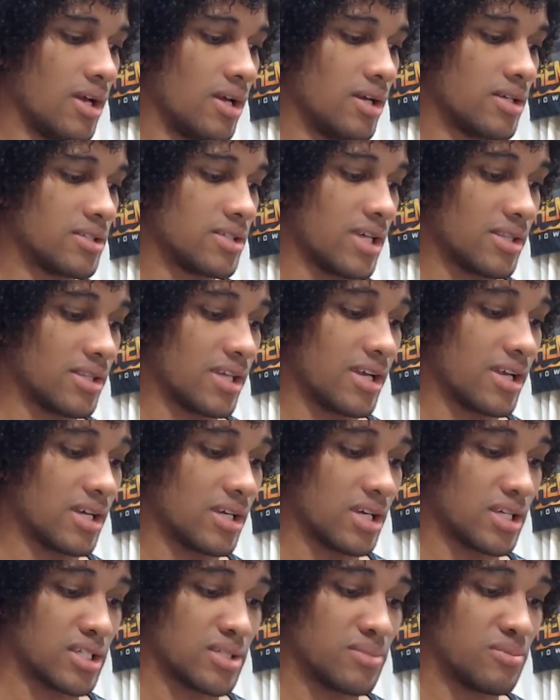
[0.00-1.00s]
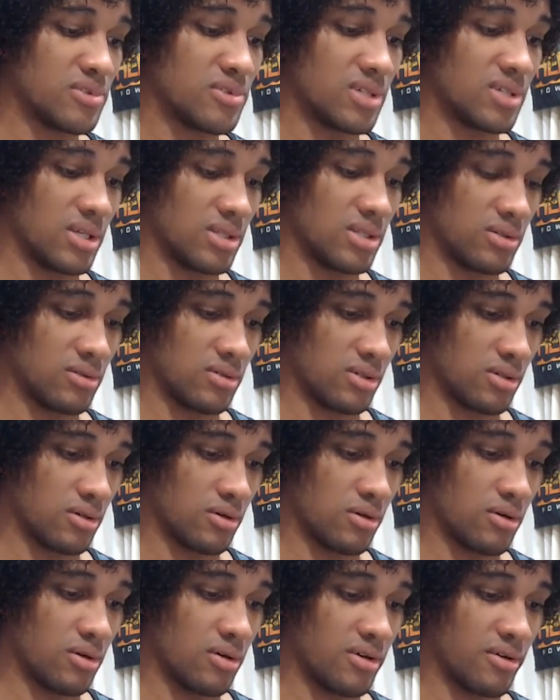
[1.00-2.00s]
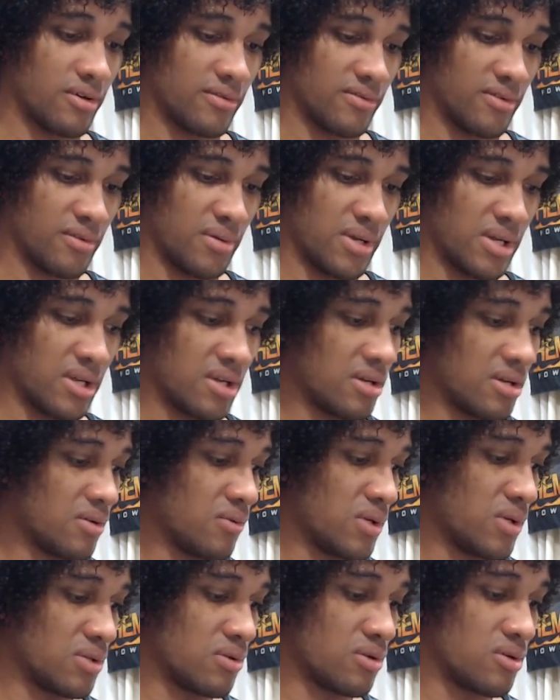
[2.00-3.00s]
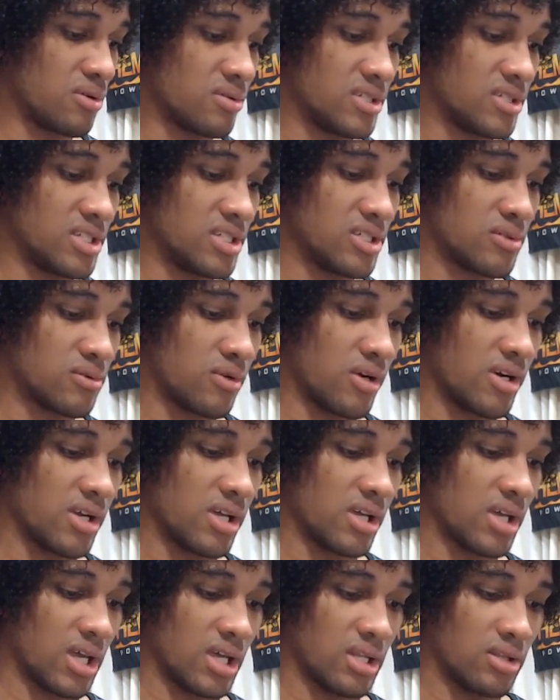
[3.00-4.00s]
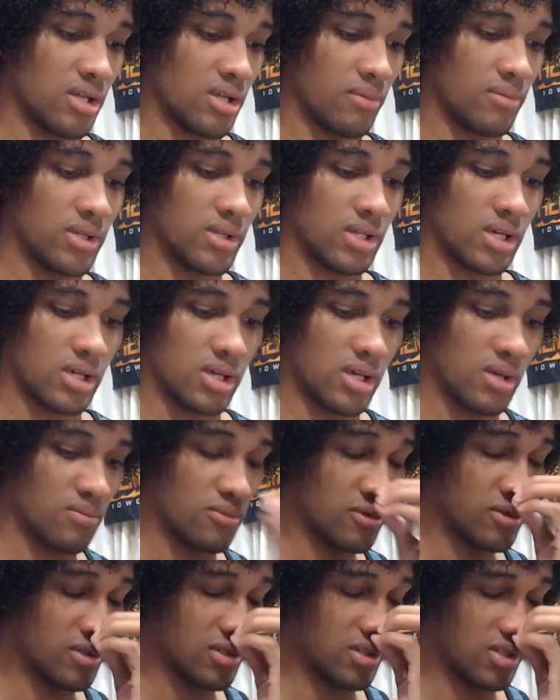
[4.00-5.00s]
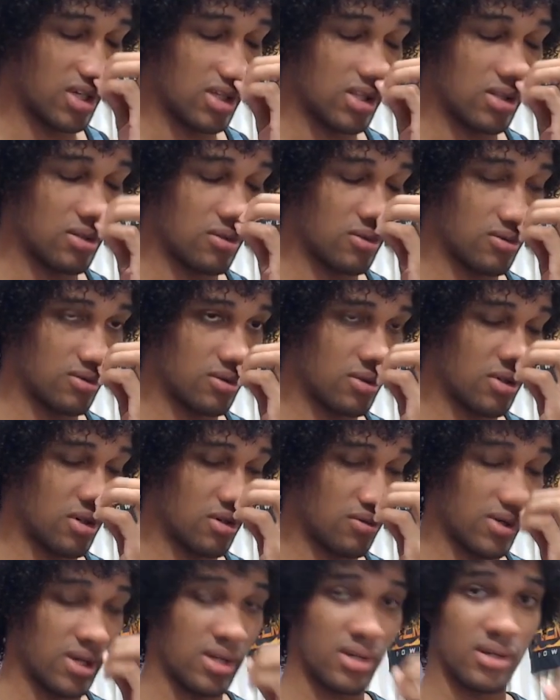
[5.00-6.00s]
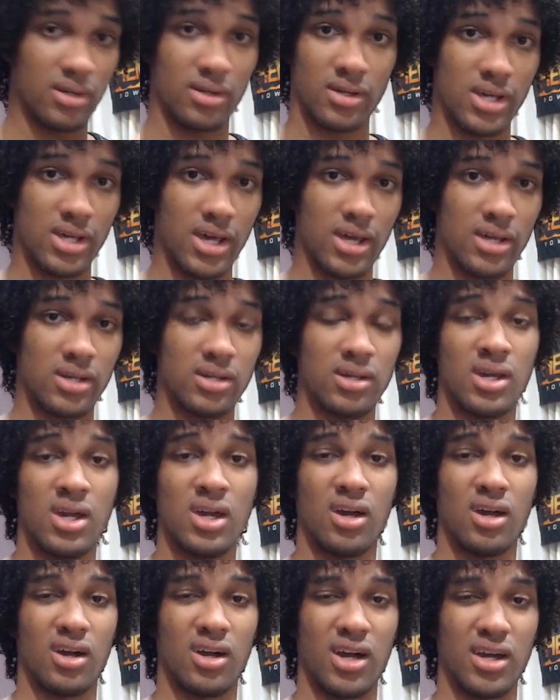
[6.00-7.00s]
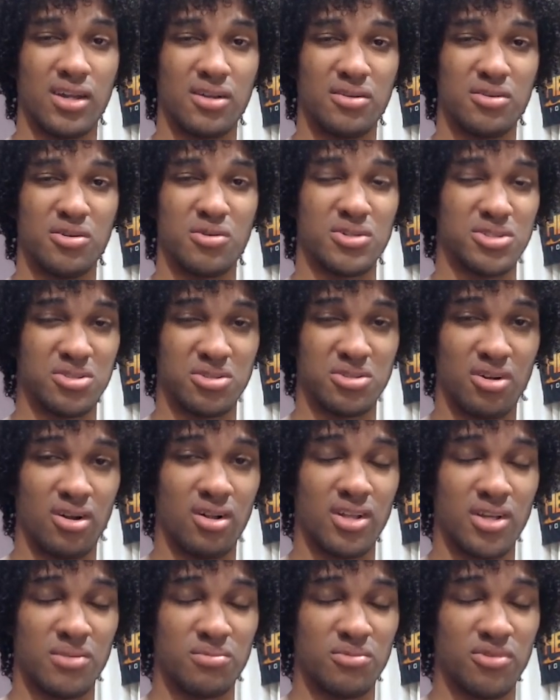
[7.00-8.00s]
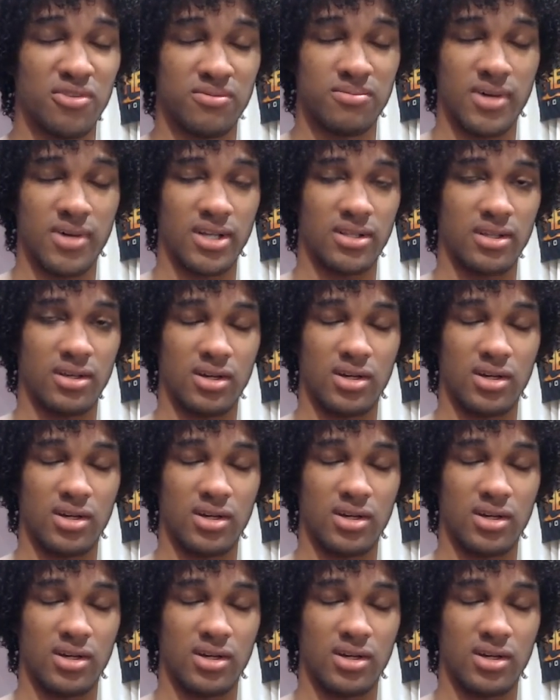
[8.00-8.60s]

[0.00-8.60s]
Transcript: Santana kicks Moose into the corner of the ring, with Ortiz running and double kicking Moose into the ring again. I don't know what you call that move, but